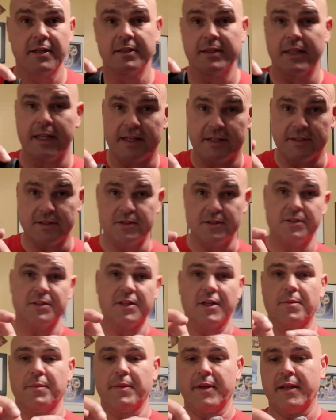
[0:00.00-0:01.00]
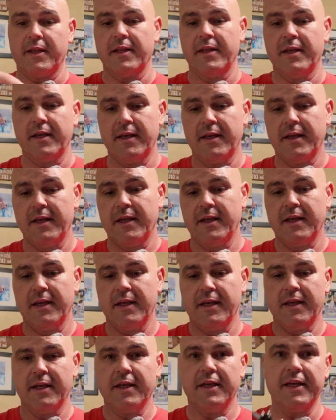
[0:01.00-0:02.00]
ladies and gentlemen,
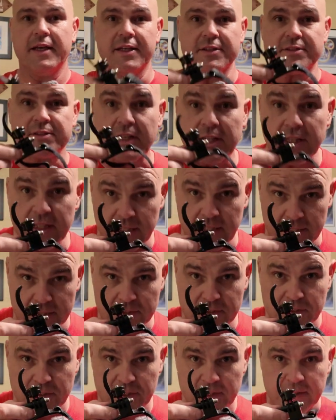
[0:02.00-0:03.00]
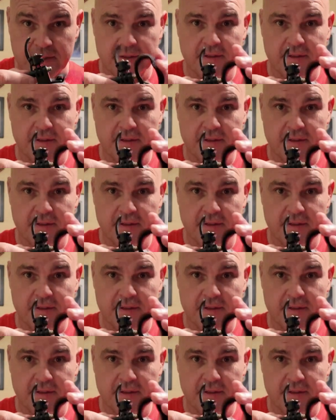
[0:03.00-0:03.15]
is clutch.